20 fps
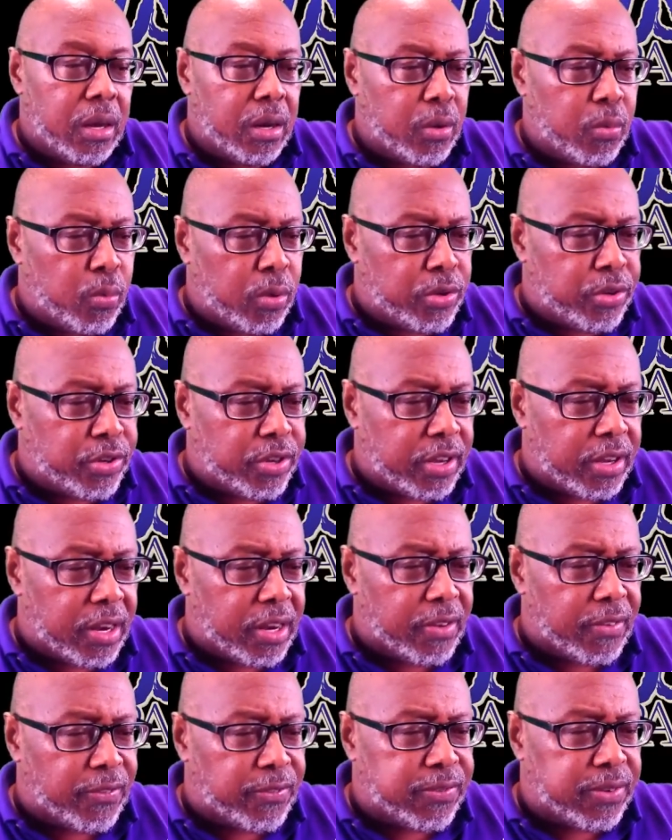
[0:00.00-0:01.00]
What you said,
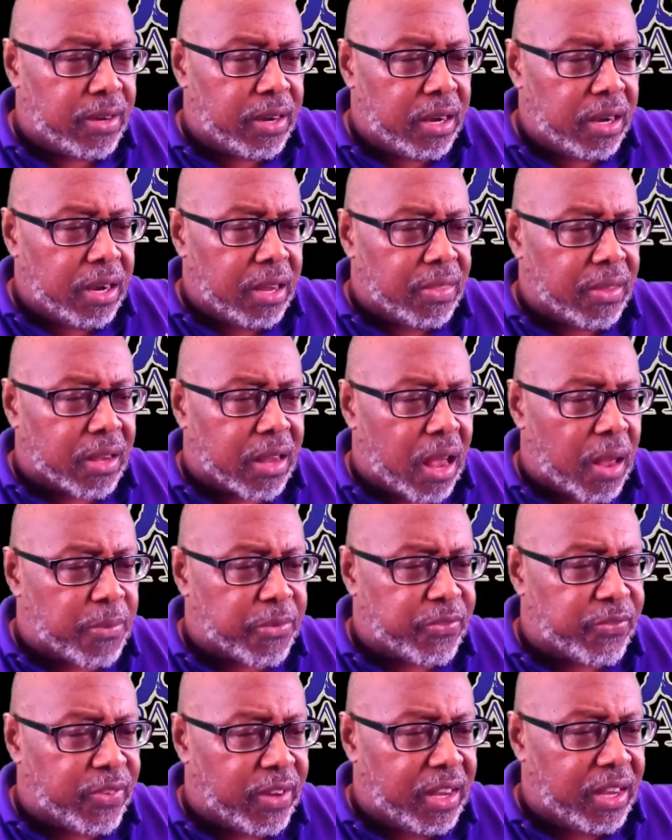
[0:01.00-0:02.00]
and the
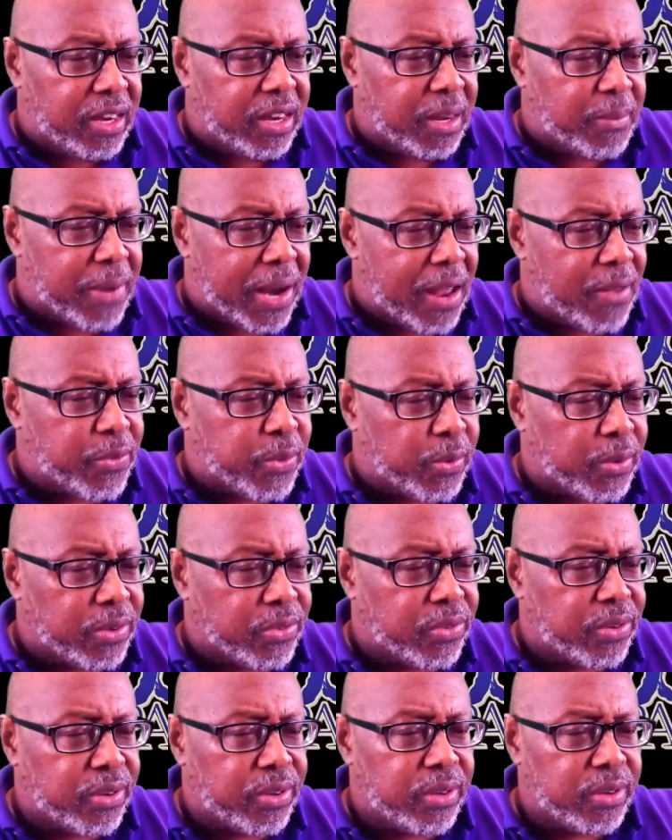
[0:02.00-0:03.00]
cops fed him afterwards.